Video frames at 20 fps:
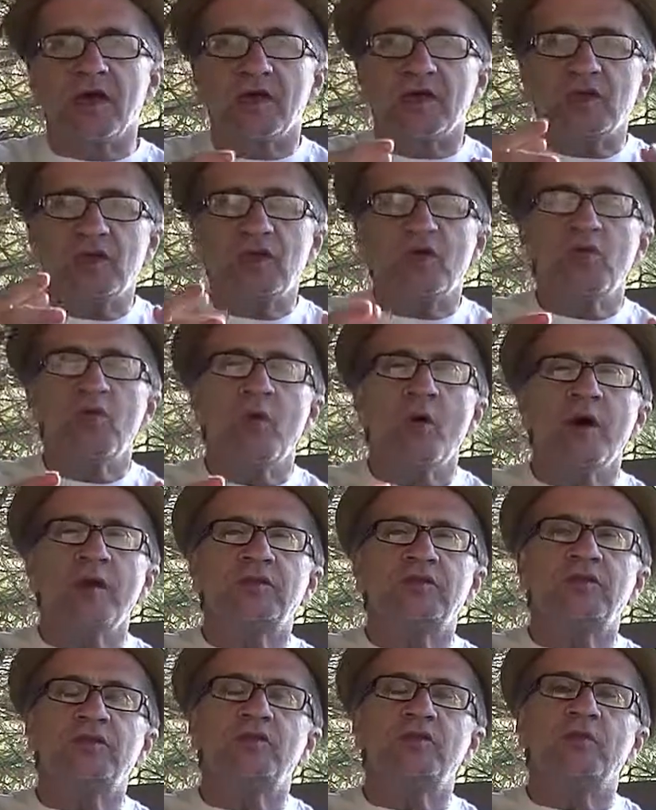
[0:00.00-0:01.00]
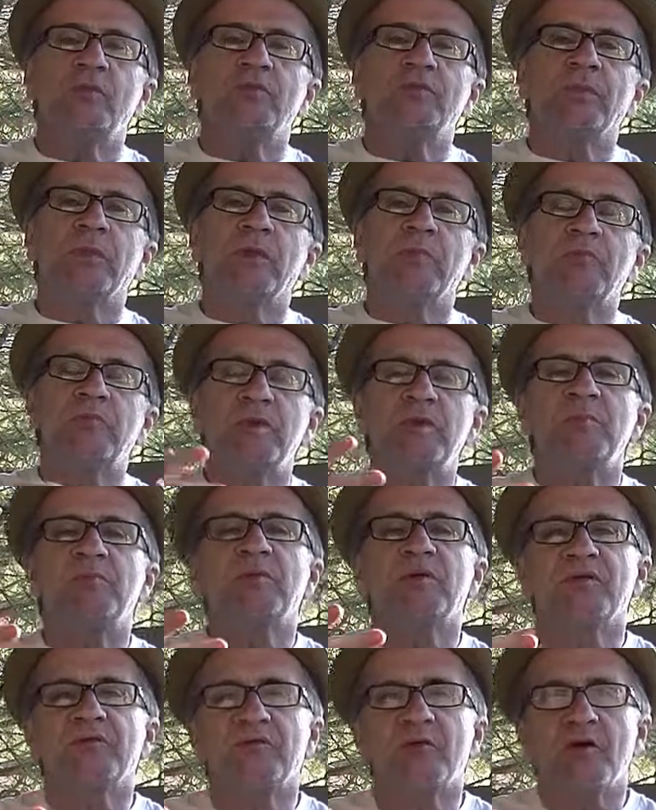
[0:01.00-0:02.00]
You want to be
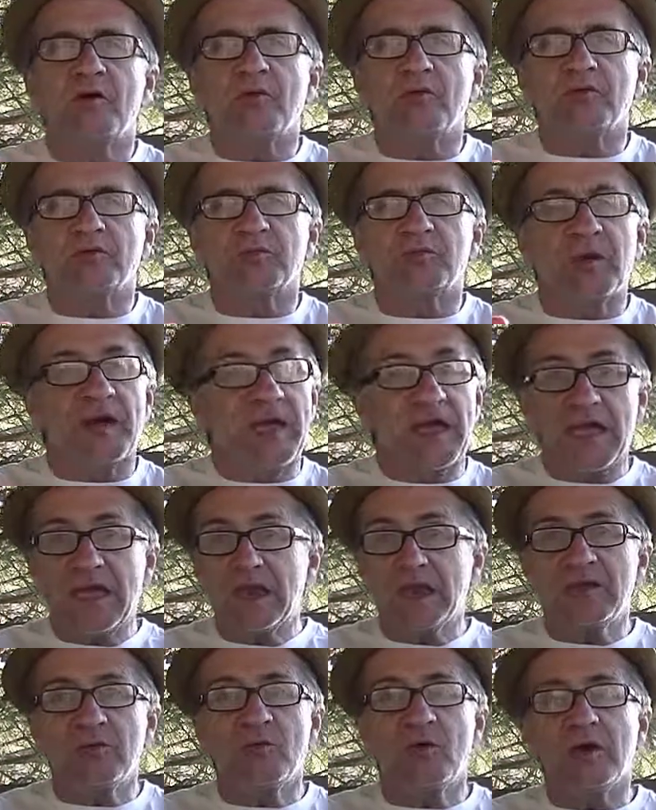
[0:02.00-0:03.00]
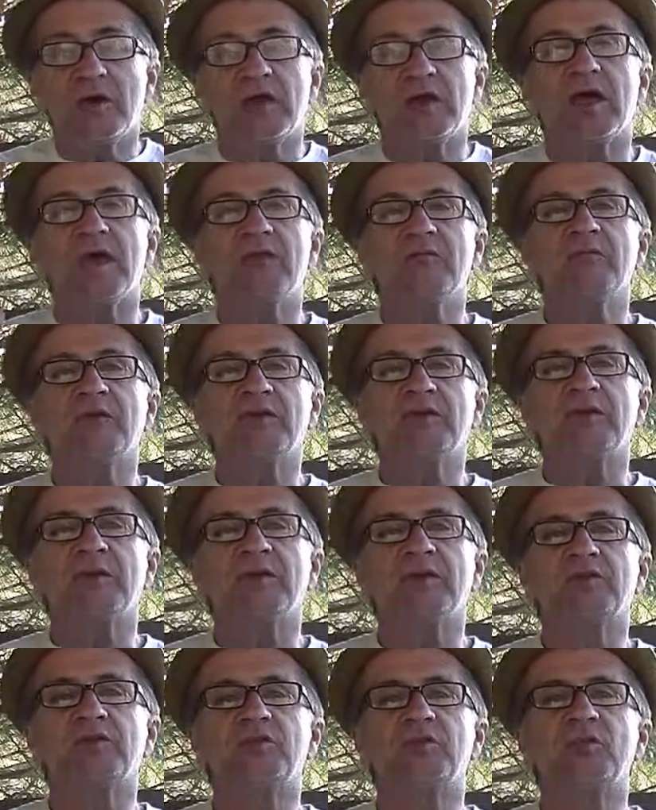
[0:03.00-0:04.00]
provoked by anyone and
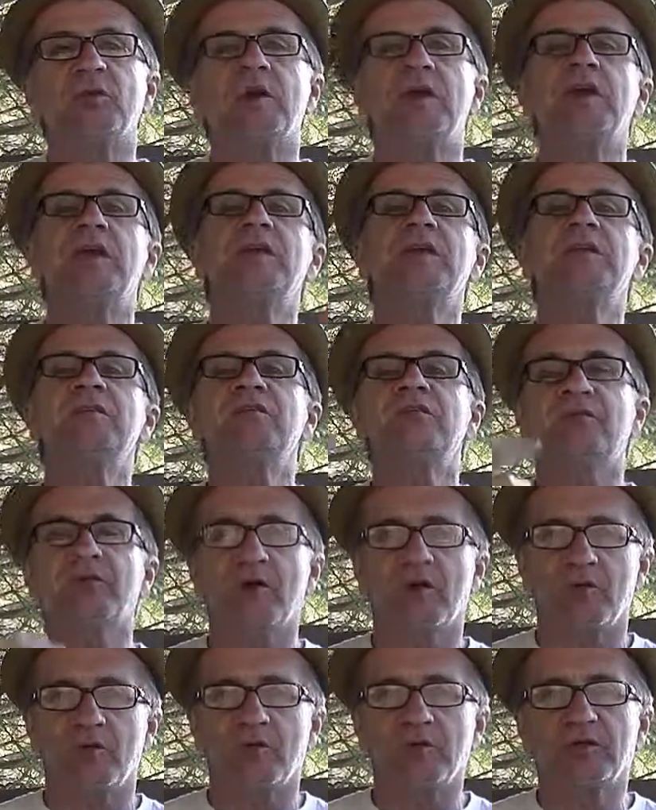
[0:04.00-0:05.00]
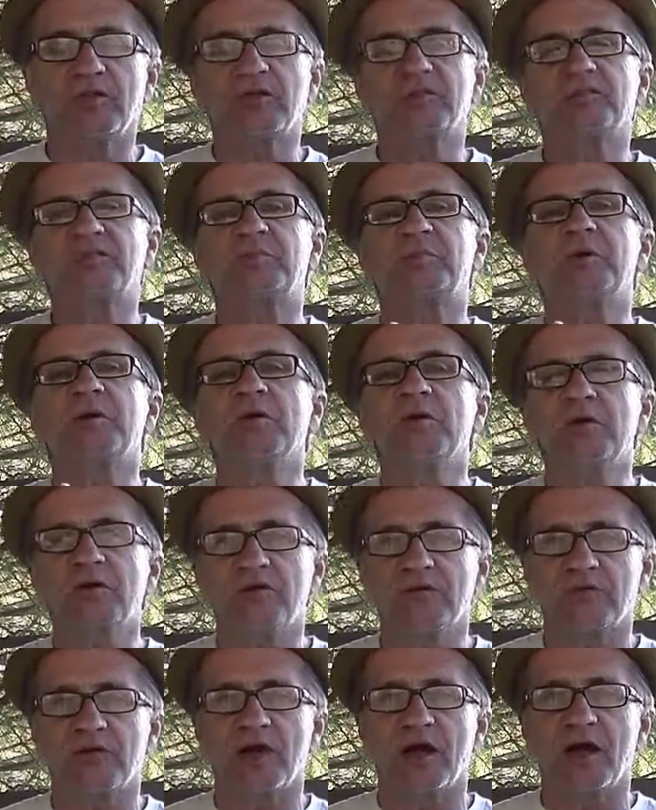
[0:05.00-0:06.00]
everything to invoke the Spirit
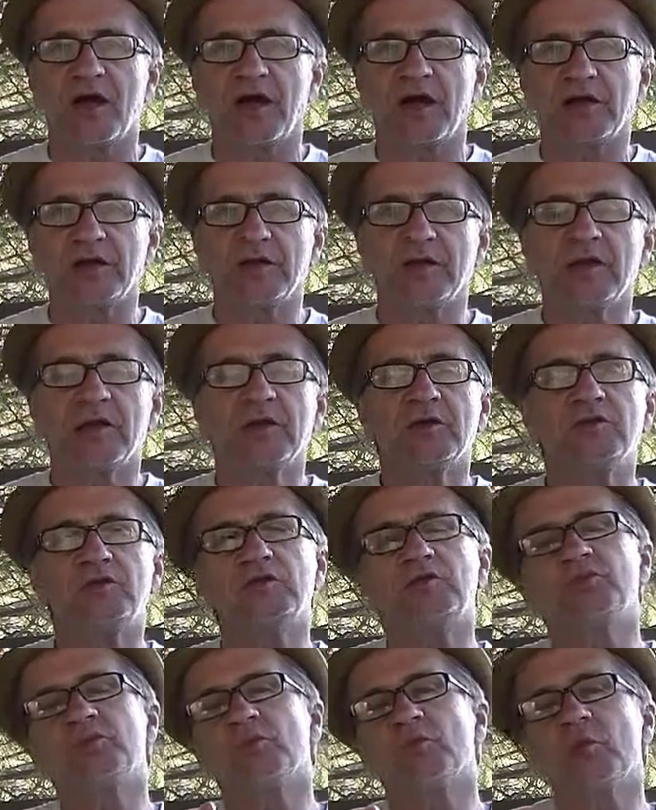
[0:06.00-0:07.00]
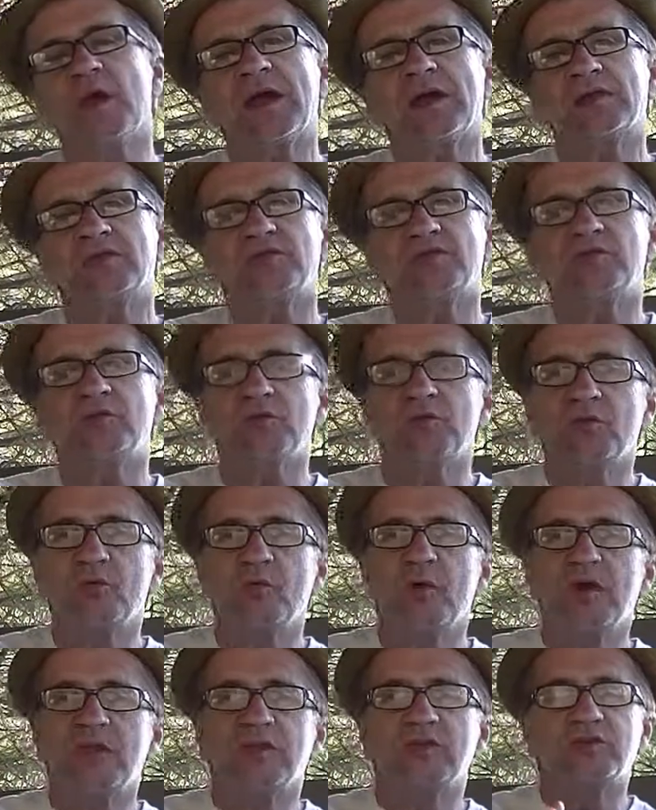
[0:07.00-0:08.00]
of God to direct you in the
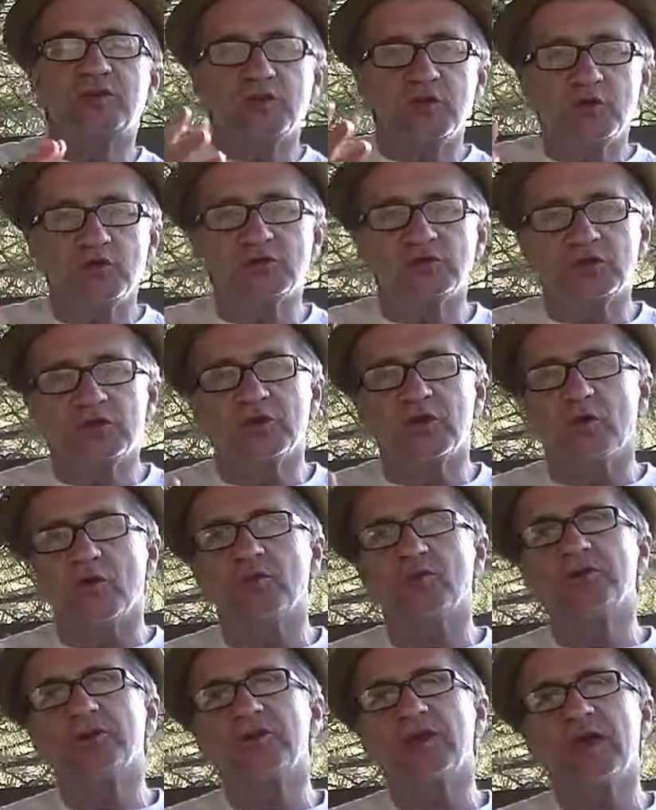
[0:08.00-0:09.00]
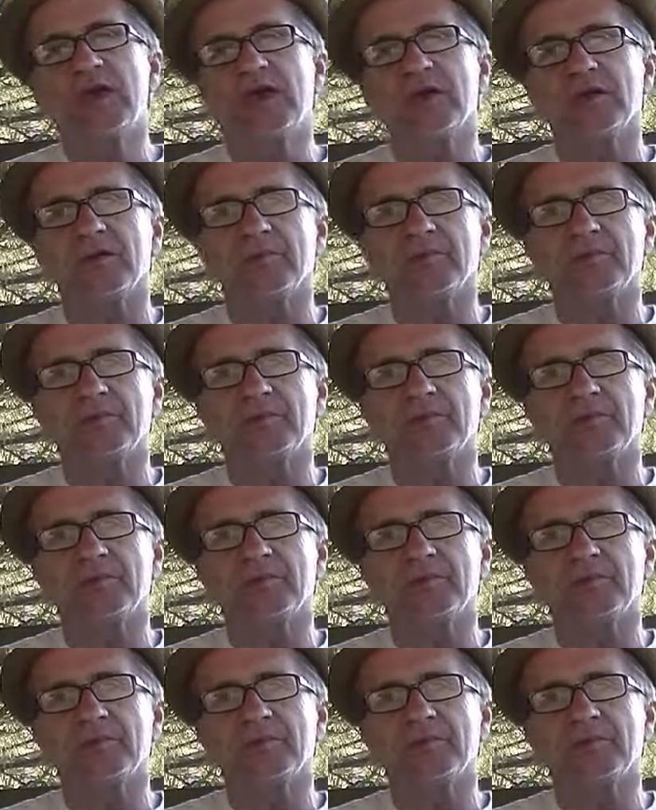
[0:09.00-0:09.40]
way that you should go today.